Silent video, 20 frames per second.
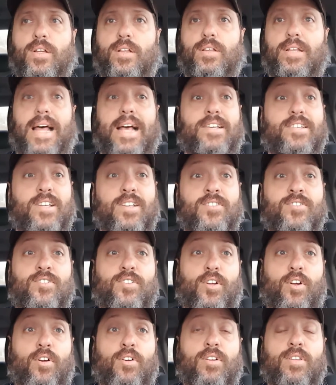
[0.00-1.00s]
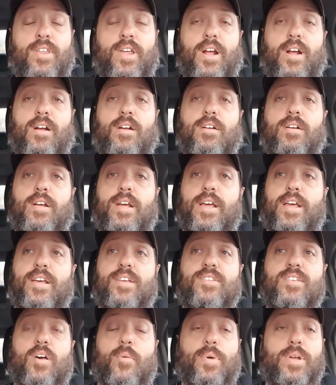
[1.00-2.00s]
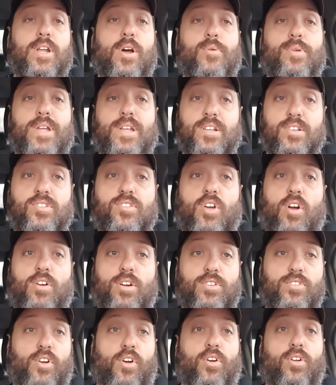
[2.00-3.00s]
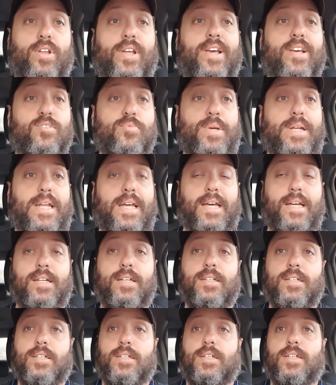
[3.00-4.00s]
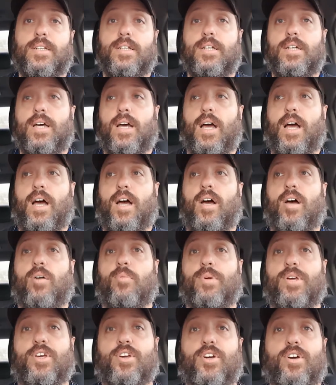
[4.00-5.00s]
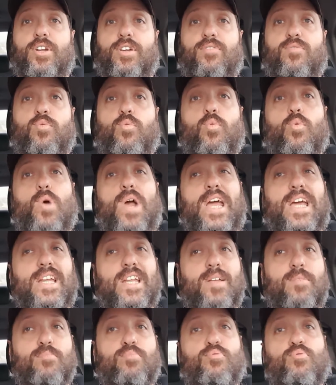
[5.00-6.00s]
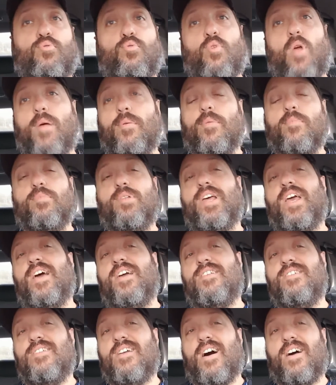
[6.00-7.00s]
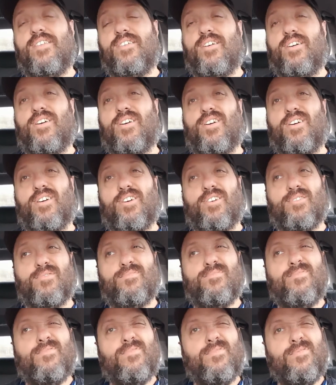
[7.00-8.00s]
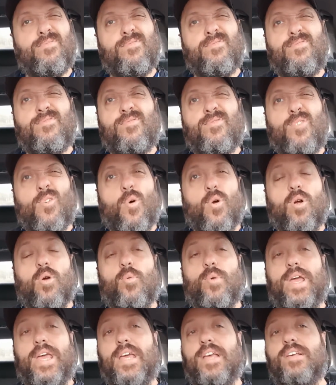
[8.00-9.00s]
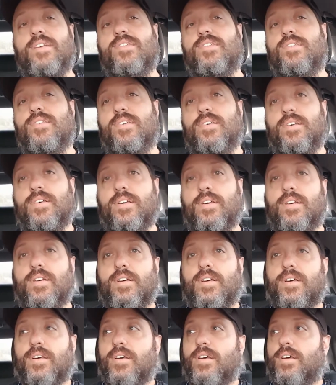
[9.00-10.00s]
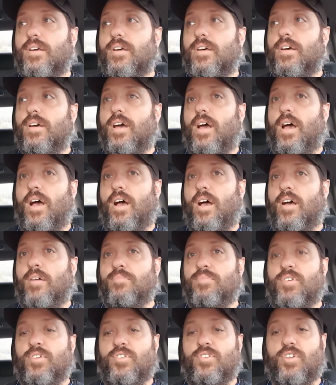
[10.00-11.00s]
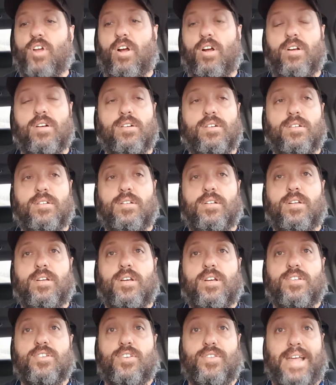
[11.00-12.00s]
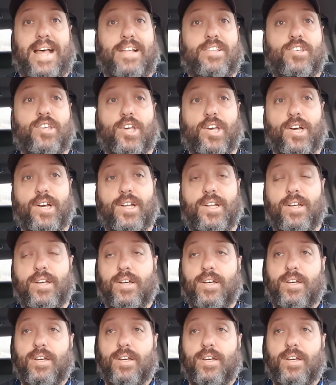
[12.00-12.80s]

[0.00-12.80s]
Lessons learned there is that we don't need to start as early as we did. We could have waited probably another 4 weeks to start, so that's good.